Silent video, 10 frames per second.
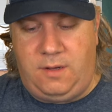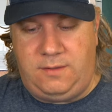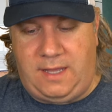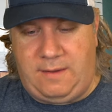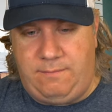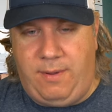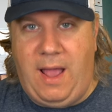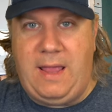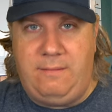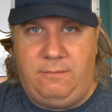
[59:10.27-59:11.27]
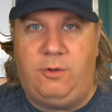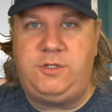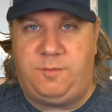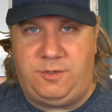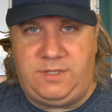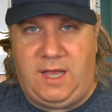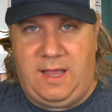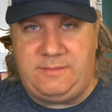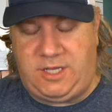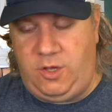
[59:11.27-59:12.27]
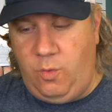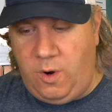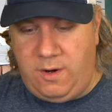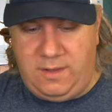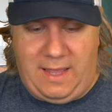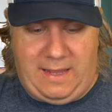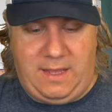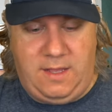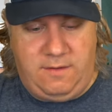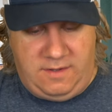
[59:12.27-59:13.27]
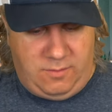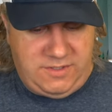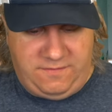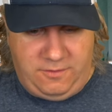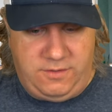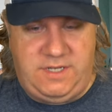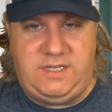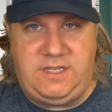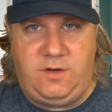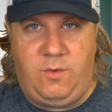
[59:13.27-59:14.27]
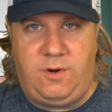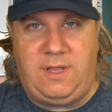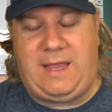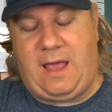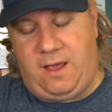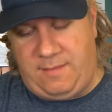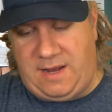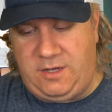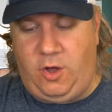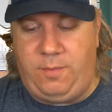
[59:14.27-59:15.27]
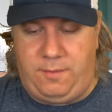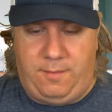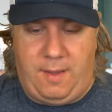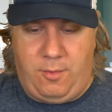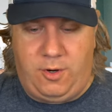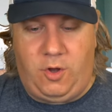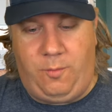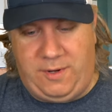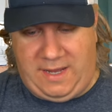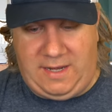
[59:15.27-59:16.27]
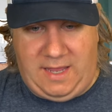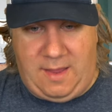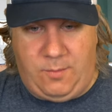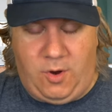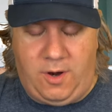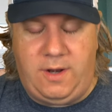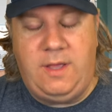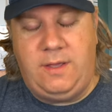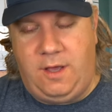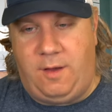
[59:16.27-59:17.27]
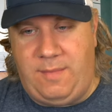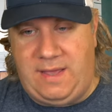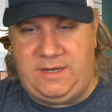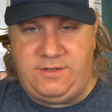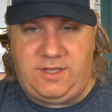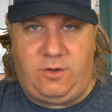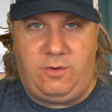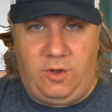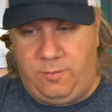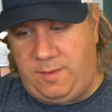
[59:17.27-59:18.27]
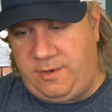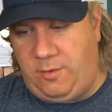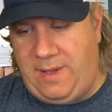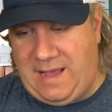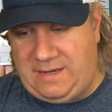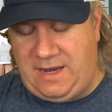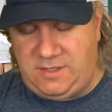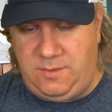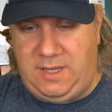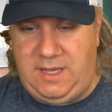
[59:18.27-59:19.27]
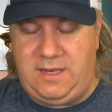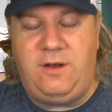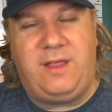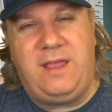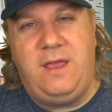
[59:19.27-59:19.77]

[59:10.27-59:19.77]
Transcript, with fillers: like buying multiple times. Like you weren't like, it wasn't fluke season. You weren't like, oh, I'm out of gulp, let me buy more gulp and get a game card. Oh man, I used that whole gulp, let me go back next week and get, you know, like,